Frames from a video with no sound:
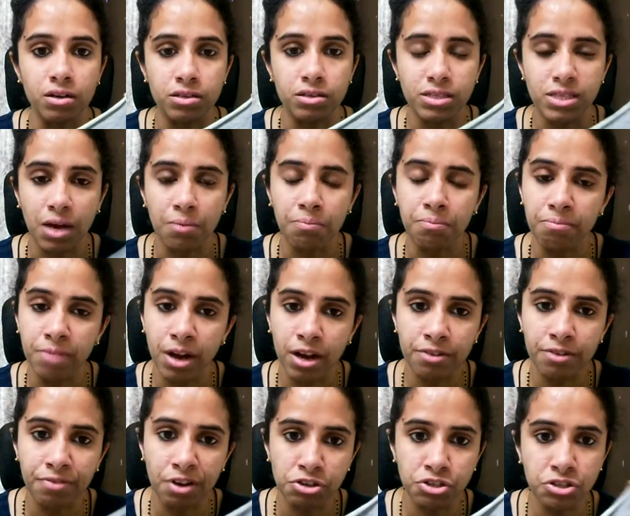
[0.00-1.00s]
Some
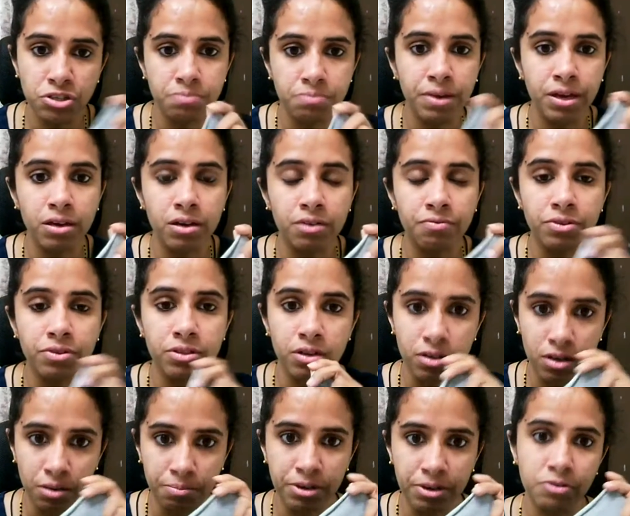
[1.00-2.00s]
manufacturers make it with a
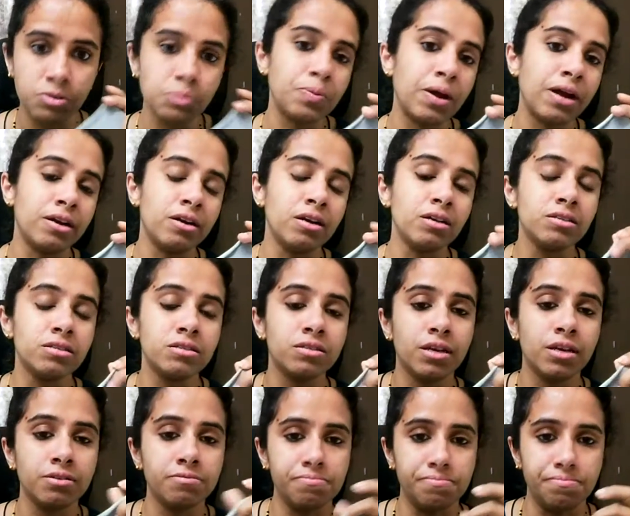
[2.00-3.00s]
little bit of spandex.
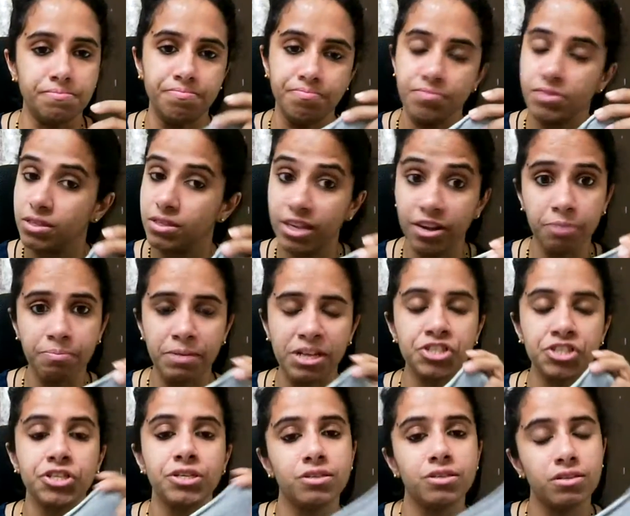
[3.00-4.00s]
Then they'll
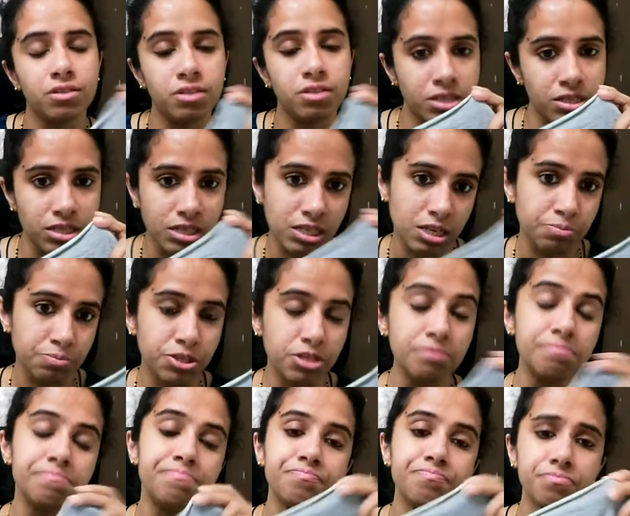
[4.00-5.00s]
mention it in the
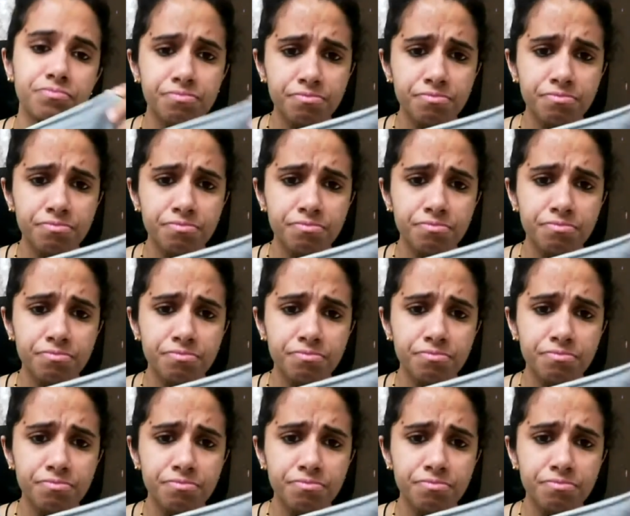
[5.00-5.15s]
description.